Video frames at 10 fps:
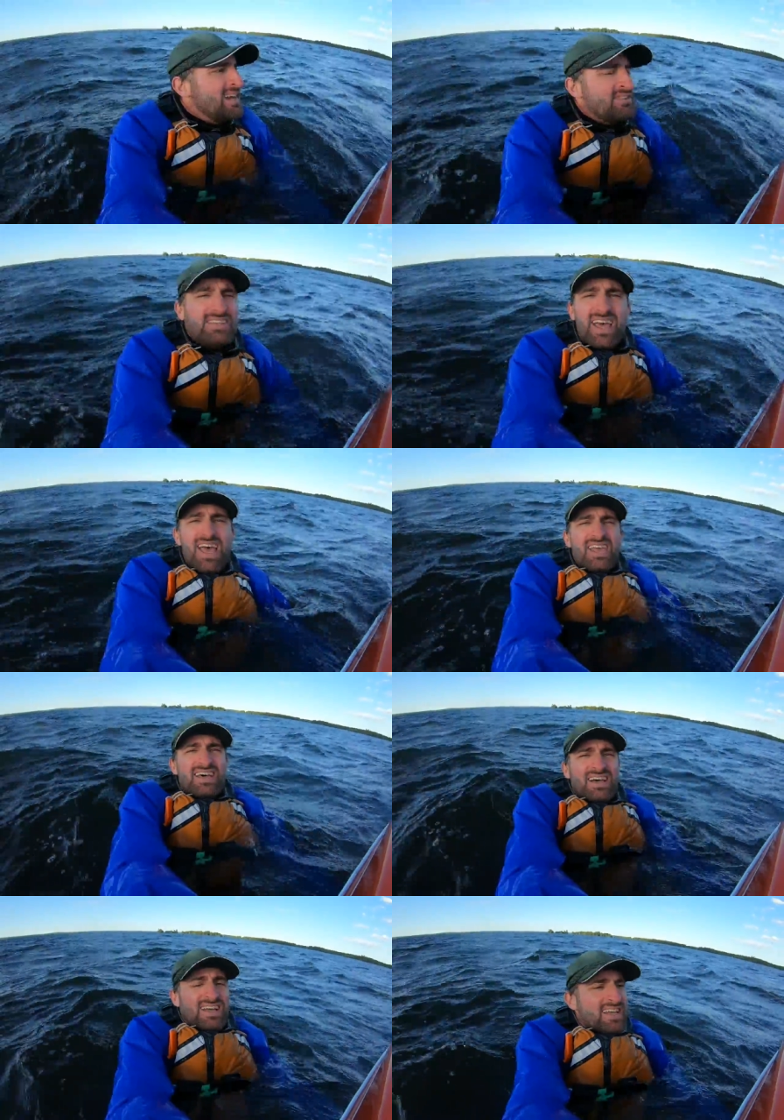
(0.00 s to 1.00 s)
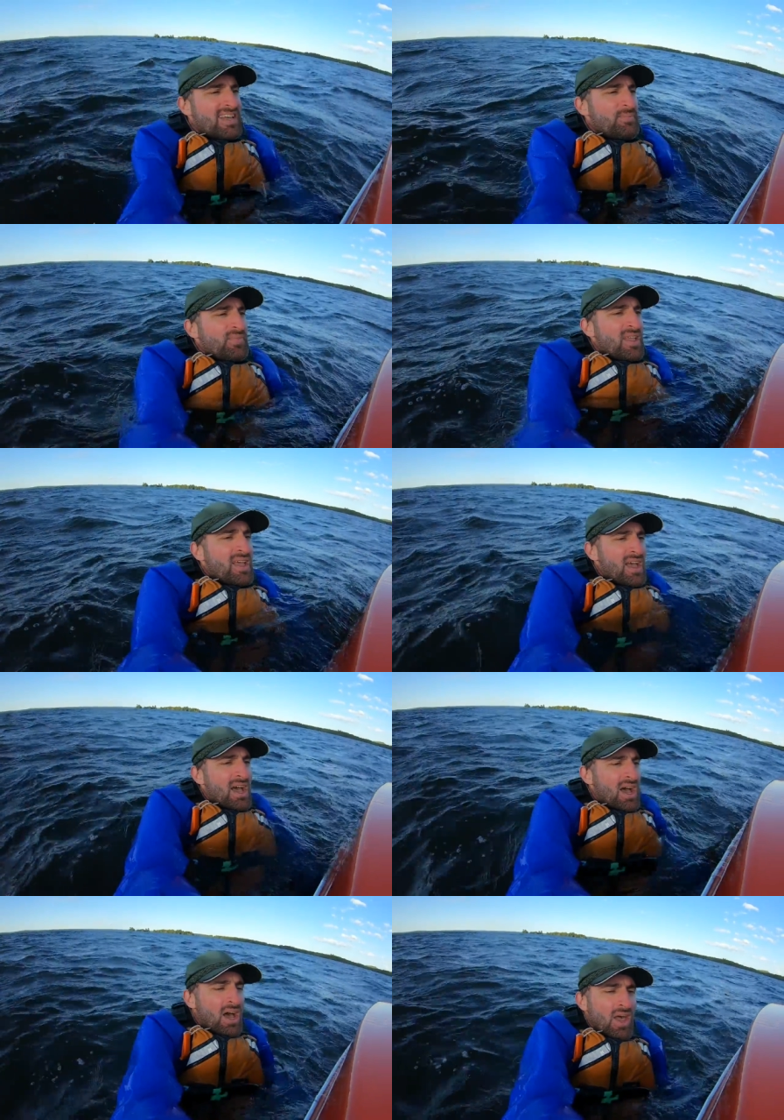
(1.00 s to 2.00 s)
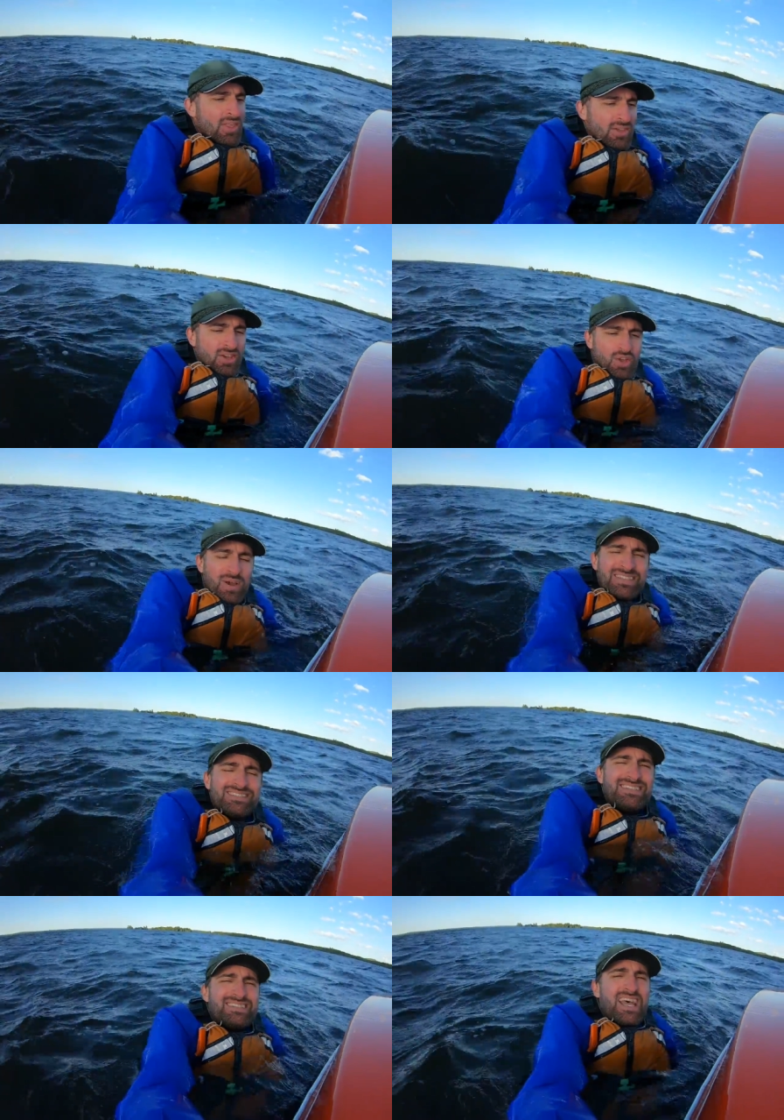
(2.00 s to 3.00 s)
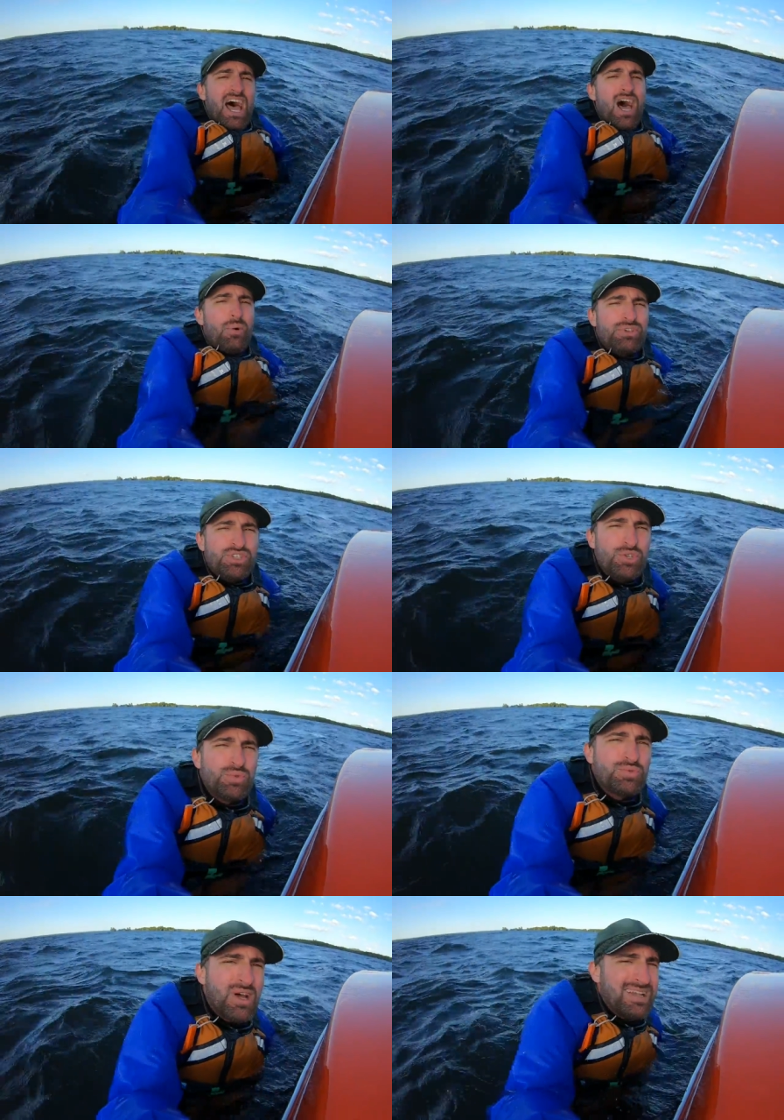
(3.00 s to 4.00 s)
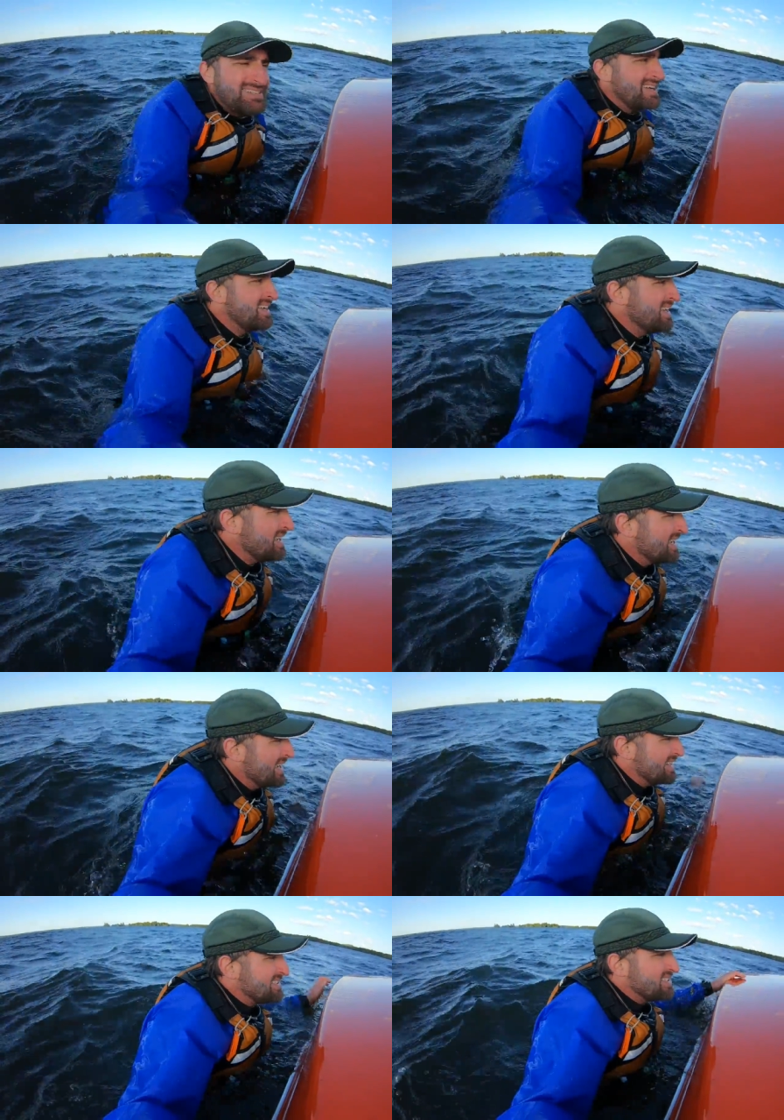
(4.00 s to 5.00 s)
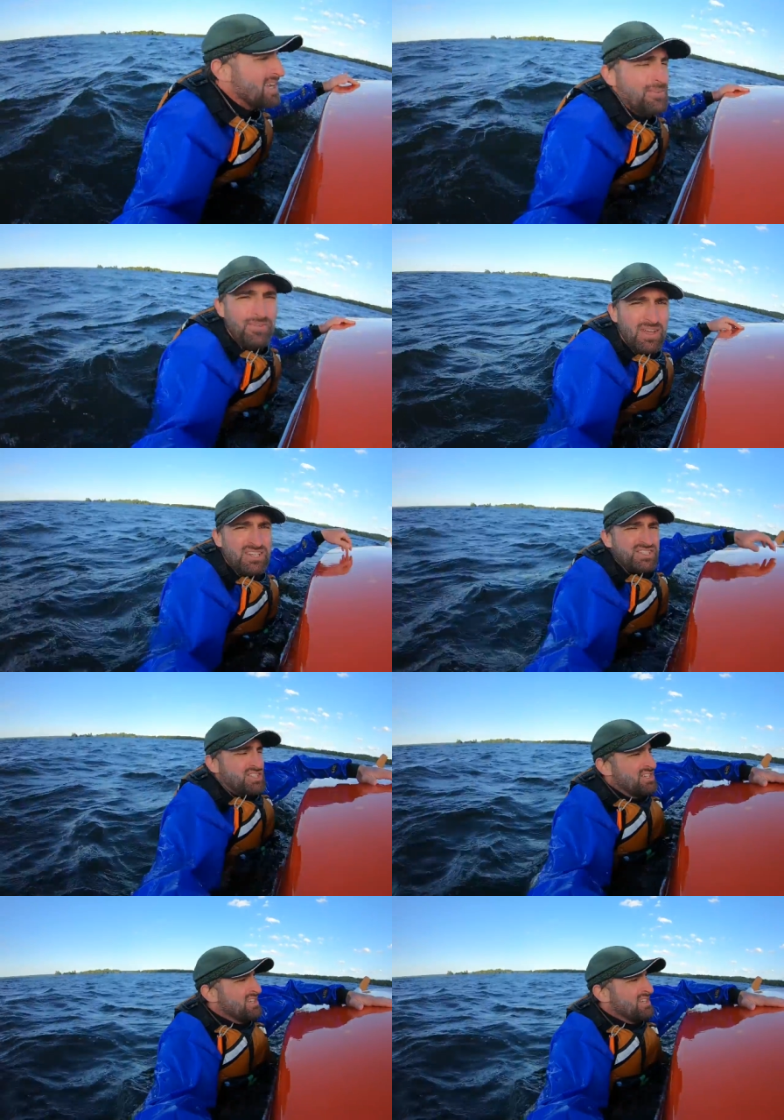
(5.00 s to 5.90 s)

Now today, uh, the question is, how would you write a sunfish